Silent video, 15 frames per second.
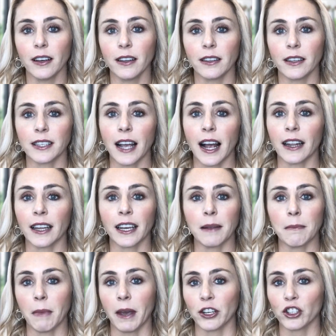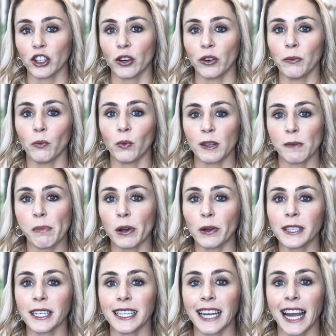This elegant mansion was
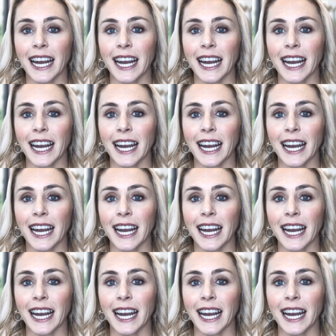built in